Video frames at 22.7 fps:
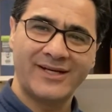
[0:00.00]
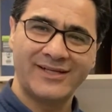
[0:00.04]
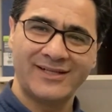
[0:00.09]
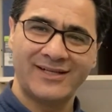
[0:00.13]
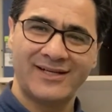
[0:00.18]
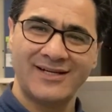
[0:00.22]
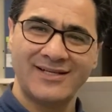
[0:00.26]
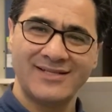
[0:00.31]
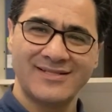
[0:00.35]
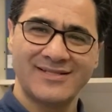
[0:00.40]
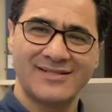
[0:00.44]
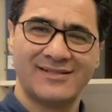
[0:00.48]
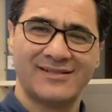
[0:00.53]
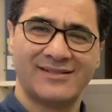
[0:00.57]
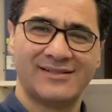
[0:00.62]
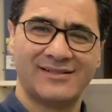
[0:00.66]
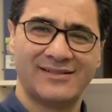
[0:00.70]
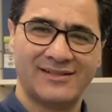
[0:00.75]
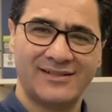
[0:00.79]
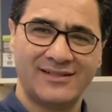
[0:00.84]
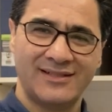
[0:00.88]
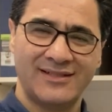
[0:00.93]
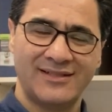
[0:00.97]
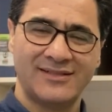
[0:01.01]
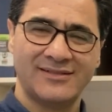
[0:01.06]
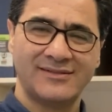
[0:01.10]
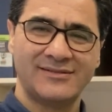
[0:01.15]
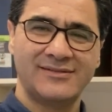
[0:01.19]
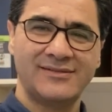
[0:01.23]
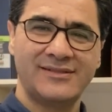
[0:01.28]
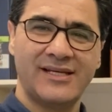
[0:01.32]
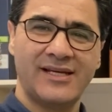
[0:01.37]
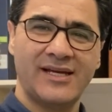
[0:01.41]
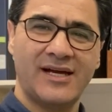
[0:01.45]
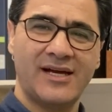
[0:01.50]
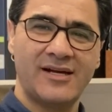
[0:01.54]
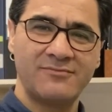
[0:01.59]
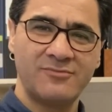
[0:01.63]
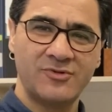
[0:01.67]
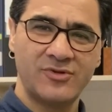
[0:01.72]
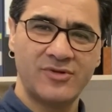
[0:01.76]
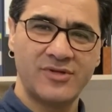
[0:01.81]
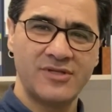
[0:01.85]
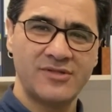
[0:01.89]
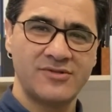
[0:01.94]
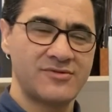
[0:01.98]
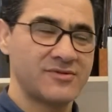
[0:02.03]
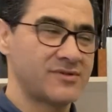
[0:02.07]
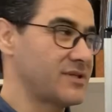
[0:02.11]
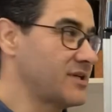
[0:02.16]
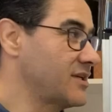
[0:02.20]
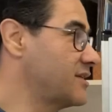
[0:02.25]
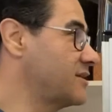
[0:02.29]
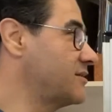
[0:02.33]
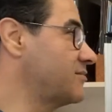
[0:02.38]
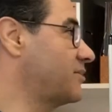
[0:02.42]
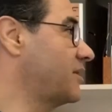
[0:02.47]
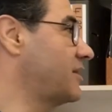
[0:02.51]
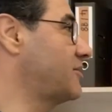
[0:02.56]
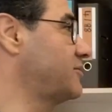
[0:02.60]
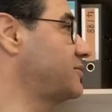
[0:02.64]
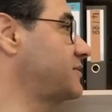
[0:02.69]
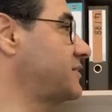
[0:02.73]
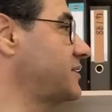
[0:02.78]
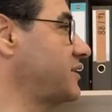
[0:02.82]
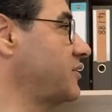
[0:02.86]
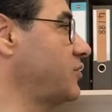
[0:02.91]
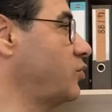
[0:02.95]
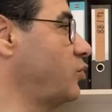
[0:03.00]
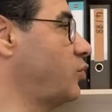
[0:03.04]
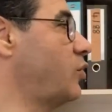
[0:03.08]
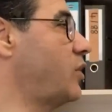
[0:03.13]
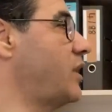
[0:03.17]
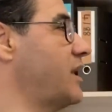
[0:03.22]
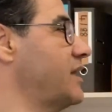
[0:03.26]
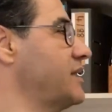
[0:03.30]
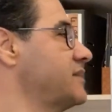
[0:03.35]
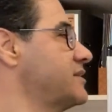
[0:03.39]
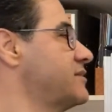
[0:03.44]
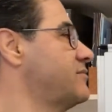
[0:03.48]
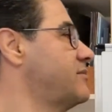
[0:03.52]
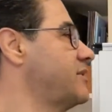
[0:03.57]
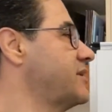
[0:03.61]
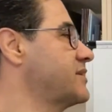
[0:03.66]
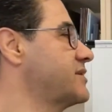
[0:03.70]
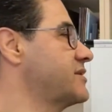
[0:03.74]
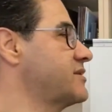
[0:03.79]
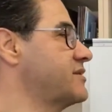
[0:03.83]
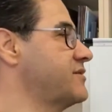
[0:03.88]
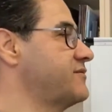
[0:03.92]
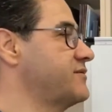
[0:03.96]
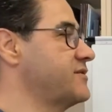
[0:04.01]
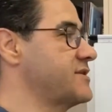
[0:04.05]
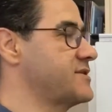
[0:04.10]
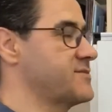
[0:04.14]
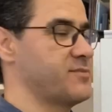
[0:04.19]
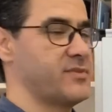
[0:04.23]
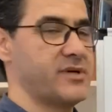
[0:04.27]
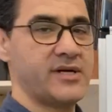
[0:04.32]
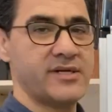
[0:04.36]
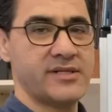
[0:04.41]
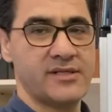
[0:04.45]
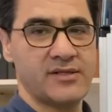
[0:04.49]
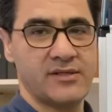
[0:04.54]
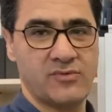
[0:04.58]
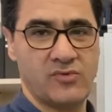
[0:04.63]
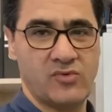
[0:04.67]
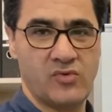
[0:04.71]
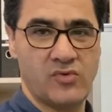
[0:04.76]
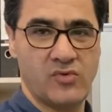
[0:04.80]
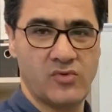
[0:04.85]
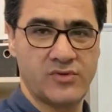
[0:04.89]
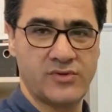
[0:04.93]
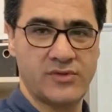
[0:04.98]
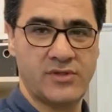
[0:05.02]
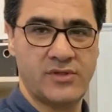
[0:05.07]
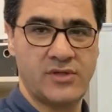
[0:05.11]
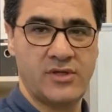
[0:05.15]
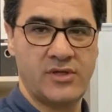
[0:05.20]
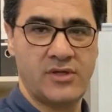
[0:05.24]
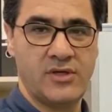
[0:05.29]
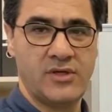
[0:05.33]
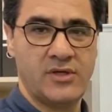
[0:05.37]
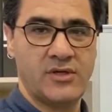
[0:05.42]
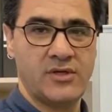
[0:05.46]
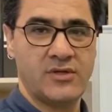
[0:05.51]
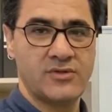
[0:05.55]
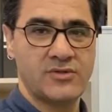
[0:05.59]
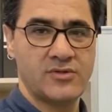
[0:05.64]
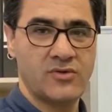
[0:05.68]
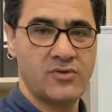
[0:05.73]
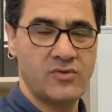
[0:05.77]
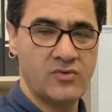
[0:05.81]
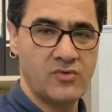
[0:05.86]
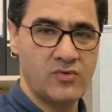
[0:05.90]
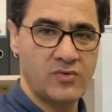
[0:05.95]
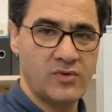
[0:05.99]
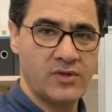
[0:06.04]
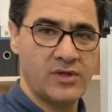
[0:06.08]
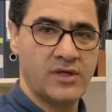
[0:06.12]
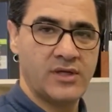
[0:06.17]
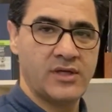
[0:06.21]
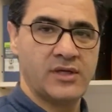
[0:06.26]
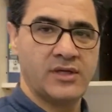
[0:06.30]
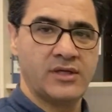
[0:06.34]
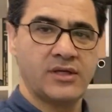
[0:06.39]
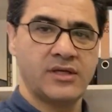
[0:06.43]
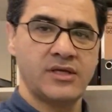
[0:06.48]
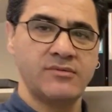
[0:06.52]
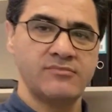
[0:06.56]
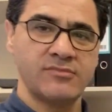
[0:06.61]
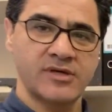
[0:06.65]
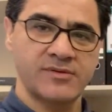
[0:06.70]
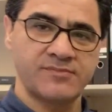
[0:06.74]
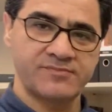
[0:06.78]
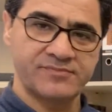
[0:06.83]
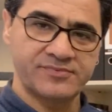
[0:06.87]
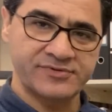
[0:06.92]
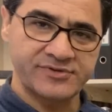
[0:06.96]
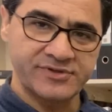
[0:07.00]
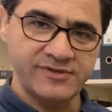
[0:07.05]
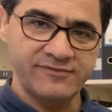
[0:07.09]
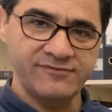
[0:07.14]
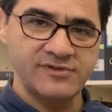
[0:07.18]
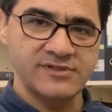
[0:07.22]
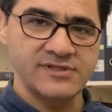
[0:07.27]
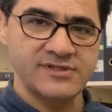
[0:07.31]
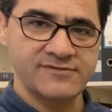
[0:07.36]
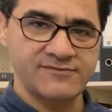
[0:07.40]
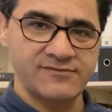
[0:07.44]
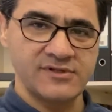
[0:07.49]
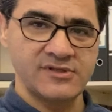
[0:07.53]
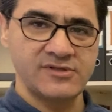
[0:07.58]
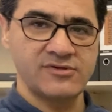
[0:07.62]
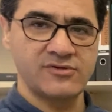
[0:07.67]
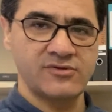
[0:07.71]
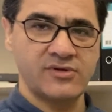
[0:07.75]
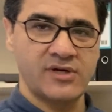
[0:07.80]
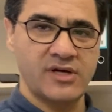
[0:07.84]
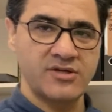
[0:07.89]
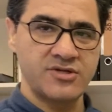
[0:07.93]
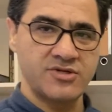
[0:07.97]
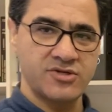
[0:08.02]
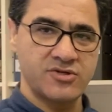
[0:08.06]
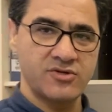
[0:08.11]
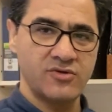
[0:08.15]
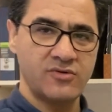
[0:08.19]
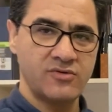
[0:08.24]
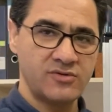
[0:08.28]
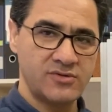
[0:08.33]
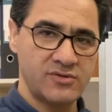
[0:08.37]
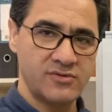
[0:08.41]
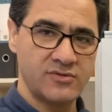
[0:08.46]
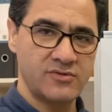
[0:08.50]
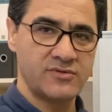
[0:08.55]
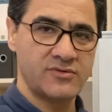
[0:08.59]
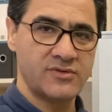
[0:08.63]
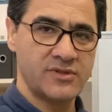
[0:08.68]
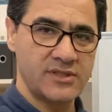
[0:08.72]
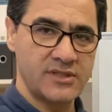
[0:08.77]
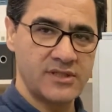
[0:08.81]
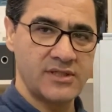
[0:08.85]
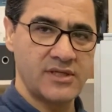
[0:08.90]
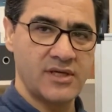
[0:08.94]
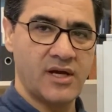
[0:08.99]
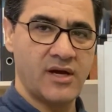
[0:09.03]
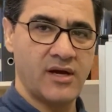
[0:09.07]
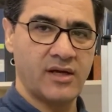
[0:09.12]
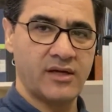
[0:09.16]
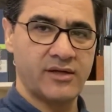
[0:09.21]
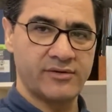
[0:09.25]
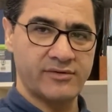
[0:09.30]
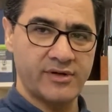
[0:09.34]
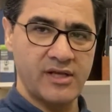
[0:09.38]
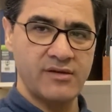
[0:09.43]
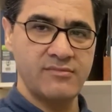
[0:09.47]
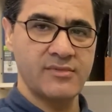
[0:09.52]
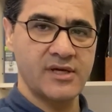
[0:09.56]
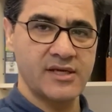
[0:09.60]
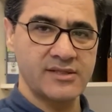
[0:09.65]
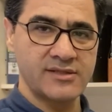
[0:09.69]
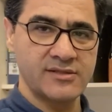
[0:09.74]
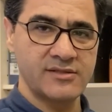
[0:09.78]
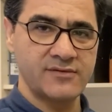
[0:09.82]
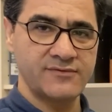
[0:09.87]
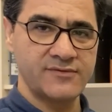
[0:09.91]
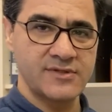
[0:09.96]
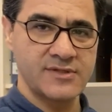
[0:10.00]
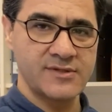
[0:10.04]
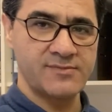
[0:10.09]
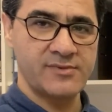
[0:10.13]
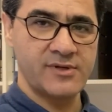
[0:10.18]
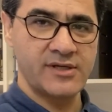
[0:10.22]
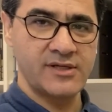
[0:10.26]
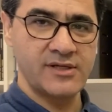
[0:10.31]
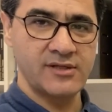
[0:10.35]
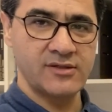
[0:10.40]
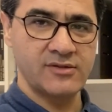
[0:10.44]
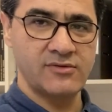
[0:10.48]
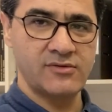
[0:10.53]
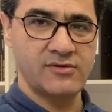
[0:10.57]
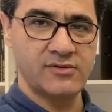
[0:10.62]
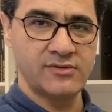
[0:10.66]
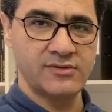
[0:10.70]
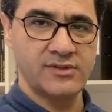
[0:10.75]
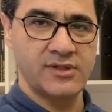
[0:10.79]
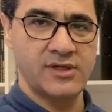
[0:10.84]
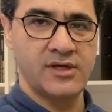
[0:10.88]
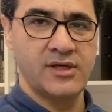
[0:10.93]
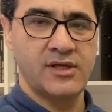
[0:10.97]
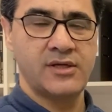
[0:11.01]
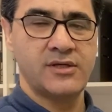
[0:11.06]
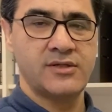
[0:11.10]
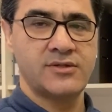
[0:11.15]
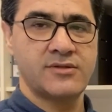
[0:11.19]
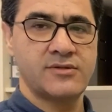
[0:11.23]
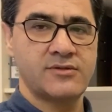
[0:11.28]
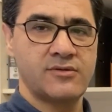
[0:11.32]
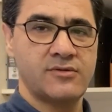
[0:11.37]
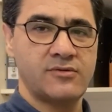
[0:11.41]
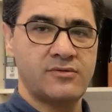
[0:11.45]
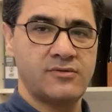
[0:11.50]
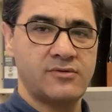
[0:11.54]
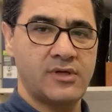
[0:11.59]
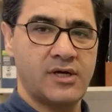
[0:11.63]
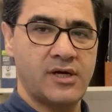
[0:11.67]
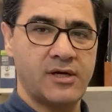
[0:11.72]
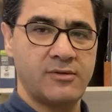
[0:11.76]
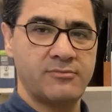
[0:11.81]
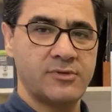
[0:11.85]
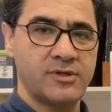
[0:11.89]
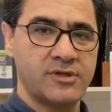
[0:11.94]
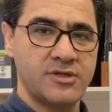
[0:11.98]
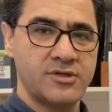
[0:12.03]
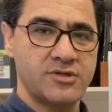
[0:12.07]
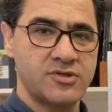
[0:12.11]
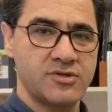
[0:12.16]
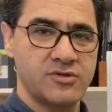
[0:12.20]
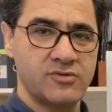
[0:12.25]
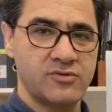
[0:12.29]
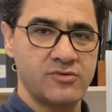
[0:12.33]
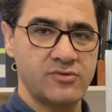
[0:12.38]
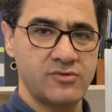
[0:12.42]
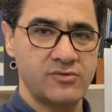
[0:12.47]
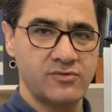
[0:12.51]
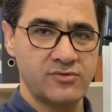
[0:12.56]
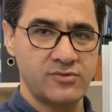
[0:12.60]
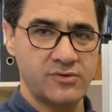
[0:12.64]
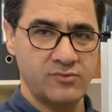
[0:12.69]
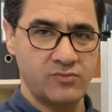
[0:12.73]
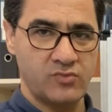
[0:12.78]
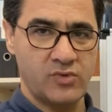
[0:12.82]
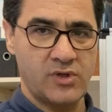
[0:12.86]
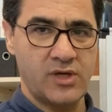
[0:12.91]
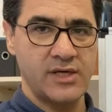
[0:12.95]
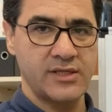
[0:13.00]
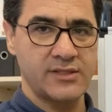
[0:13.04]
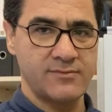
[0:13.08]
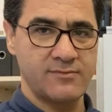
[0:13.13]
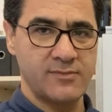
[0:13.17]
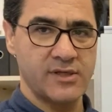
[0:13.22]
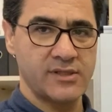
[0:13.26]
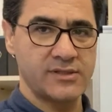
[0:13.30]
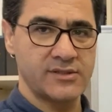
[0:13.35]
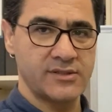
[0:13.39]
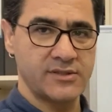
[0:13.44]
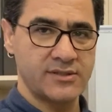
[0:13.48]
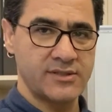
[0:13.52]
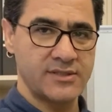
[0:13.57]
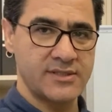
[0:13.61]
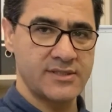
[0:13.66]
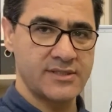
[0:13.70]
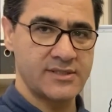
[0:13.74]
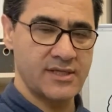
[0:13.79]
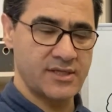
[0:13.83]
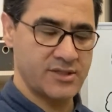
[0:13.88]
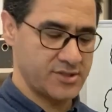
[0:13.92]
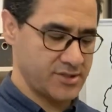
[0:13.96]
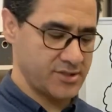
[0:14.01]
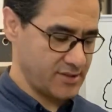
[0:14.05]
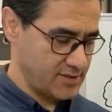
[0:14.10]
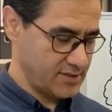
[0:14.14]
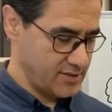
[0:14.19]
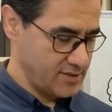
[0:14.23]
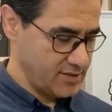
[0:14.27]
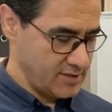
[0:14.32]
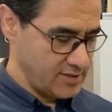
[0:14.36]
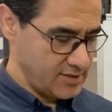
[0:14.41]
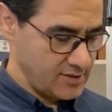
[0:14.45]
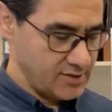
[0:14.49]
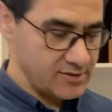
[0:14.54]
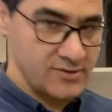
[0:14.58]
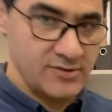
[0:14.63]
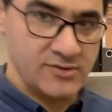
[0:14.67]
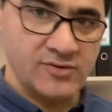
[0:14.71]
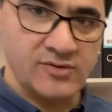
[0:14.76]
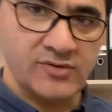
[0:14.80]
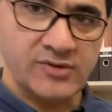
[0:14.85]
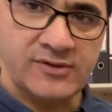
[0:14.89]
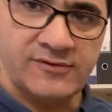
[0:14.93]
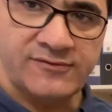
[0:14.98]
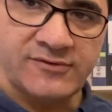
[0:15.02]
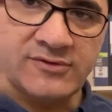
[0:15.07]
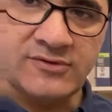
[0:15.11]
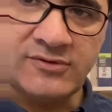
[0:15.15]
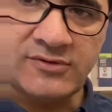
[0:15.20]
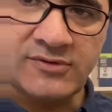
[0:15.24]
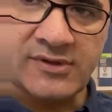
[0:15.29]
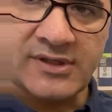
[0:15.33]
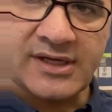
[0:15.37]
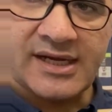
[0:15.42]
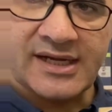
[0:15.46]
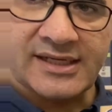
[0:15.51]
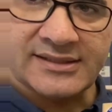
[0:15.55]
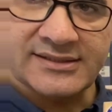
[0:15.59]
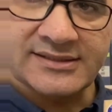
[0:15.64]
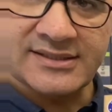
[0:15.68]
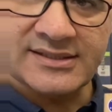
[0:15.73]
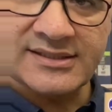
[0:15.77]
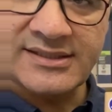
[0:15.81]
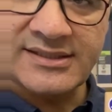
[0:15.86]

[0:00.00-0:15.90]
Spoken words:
guys, today I'm going to talk about the white matter of the spinal cord. So in my previous video I showed you the gray matter of the spinal cord, so I'm going to show you the white matter this session. So if you look at